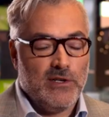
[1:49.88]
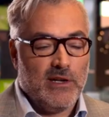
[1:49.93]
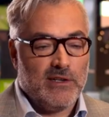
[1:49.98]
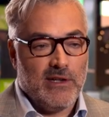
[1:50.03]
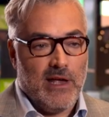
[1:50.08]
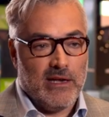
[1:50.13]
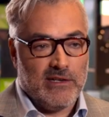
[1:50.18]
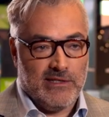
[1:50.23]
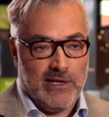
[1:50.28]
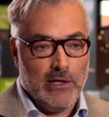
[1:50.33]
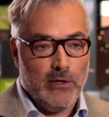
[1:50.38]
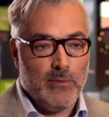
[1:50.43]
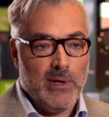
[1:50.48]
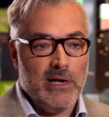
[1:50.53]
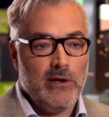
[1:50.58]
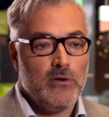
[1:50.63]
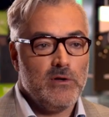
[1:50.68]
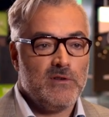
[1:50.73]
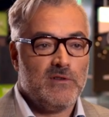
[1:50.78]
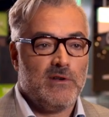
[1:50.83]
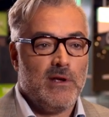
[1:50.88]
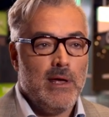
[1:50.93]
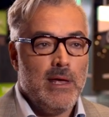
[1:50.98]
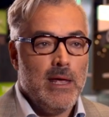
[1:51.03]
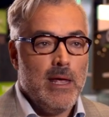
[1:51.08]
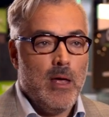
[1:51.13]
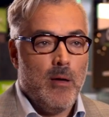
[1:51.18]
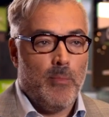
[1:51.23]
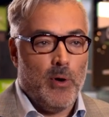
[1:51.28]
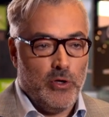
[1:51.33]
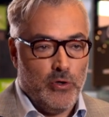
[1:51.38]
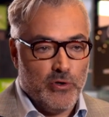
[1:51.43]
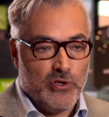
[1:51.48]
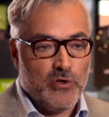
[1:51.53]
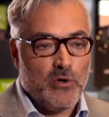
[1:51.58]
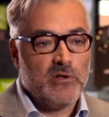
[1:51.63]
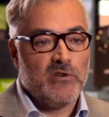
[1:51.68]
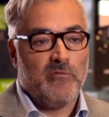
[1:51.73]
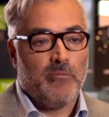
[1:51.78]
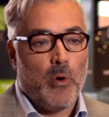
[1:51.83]
of accelerators, but your
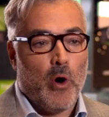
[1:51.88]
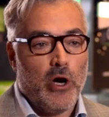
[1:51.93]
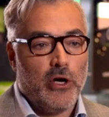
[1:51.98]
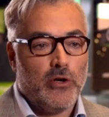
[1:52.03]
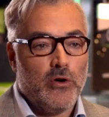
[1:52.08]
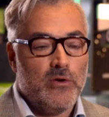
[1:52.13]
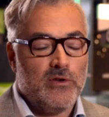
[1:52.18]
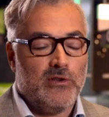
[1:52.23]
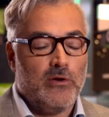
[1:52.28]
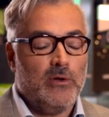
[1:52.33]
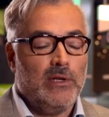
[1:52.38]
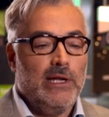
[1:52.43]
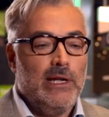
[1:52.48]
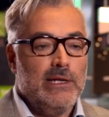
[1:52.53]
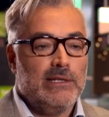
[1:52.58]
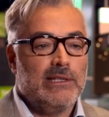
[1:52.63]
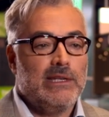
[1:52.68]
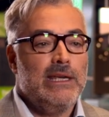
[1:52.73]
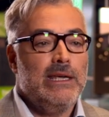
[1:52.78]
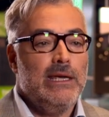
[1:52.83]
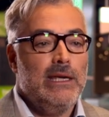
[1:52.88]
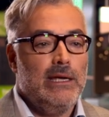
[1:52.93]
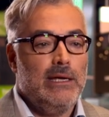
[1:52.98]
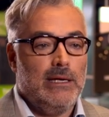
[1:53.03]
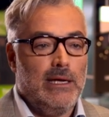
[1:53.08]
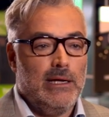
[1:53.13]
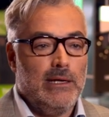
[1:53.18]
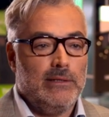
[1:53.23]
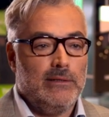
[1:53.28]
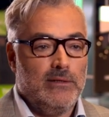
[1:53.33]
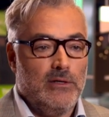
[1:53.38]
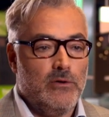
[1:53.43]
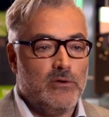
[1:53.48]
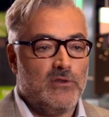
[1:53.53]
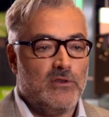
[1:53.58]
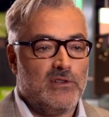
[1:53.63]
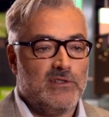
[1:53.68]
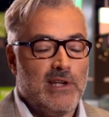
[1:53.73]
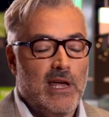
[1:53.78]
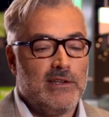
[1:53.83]
choice of partner certainly is key in your
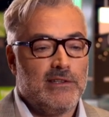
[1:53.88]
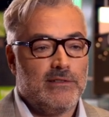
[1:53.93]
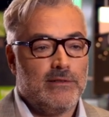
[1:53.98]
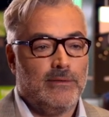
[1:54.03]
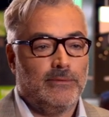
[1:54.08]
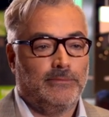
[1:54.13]
success.